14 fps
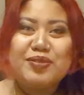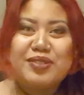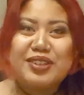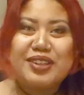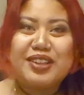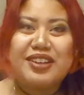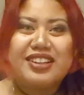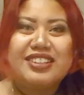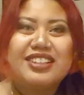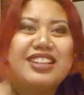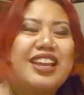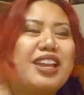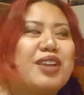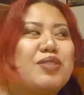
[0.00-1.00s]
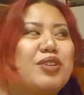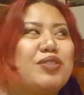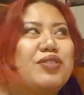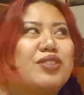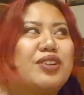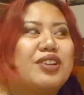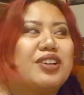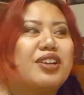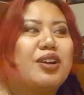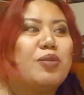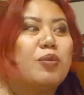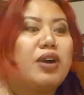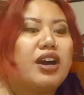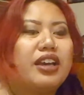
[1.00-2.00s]
been on camera for a
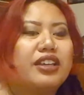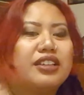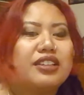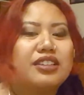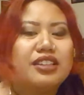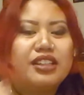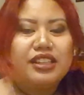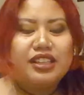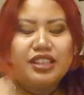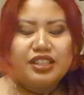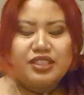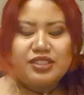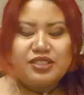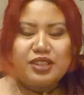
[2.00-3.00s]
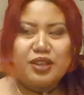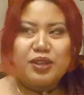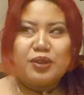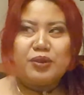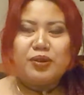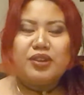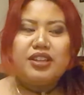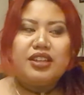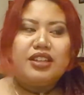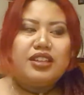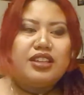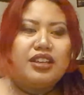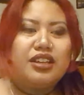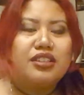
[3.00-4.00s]
while. So
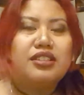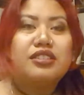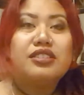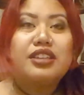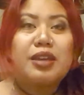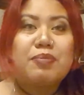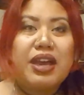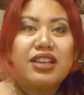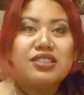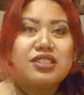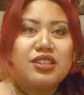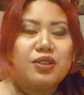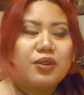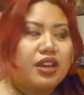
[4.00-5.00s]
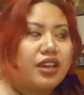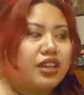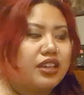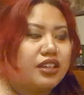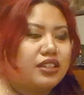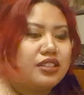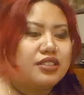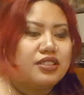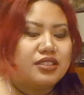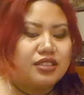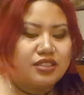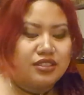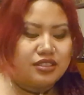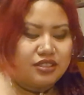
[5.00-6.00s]
I'll get back to you guys
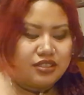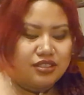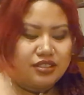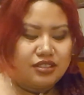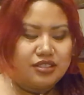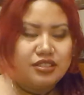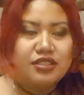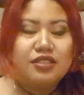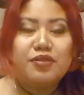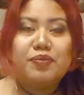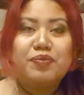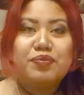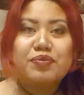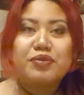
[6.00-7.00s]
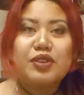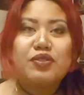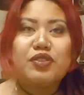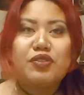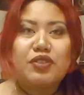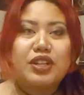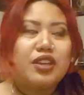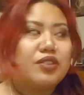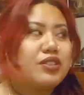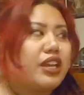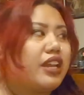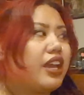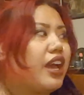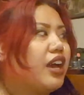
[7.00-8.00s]
on different videos.
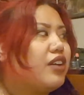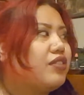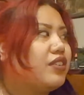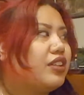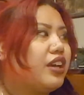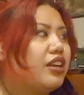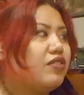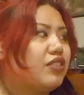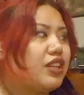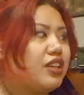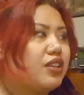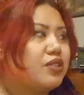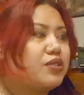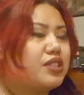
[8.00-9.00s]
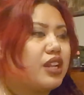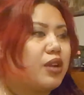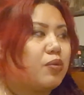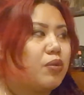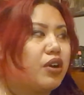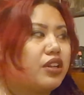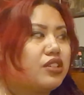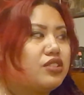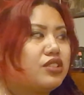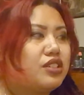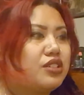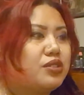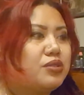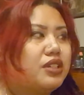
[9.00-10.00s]
I have a lot of videos that I want to
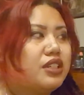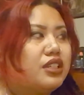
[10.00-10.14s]
do